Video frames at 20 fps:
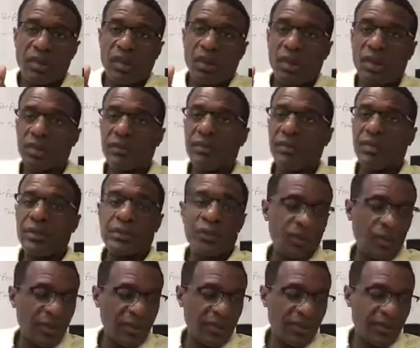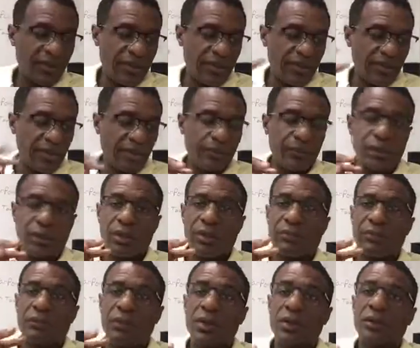of those will work fine for your
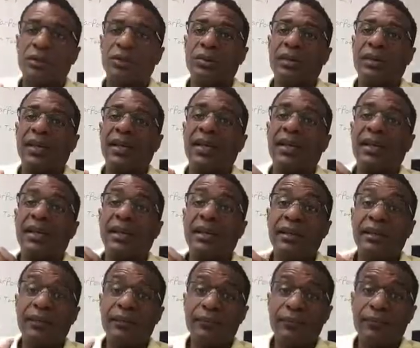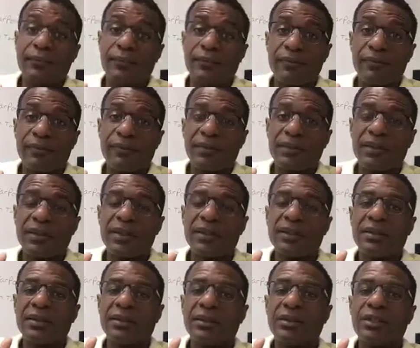phone if
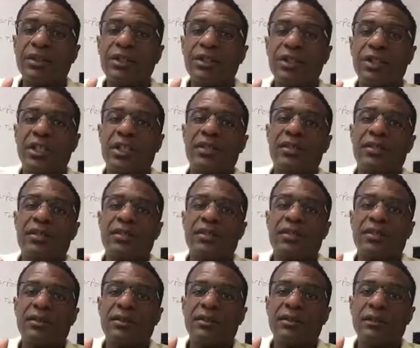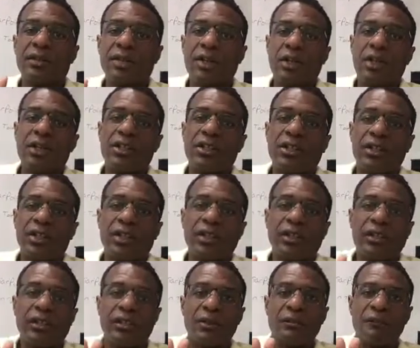you're just
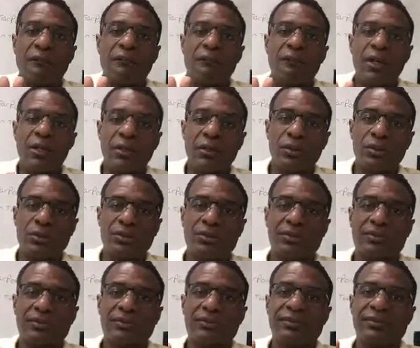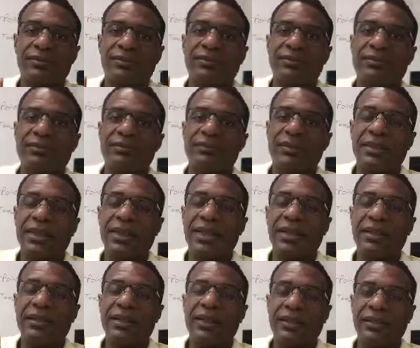charging your phone
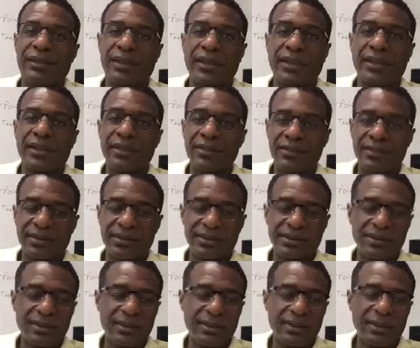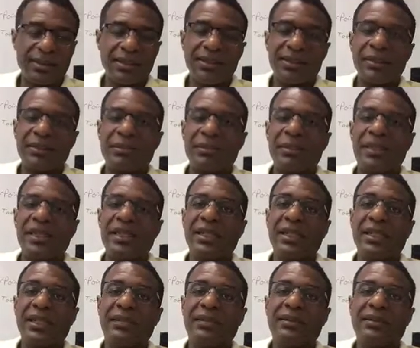and nothing else.
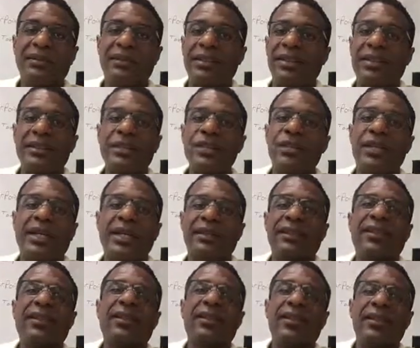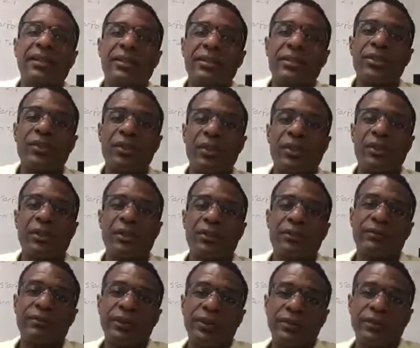Meaning you're not doing anything else with your
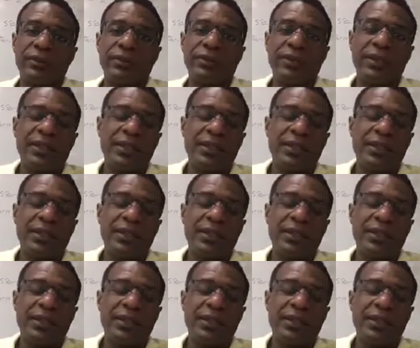phone.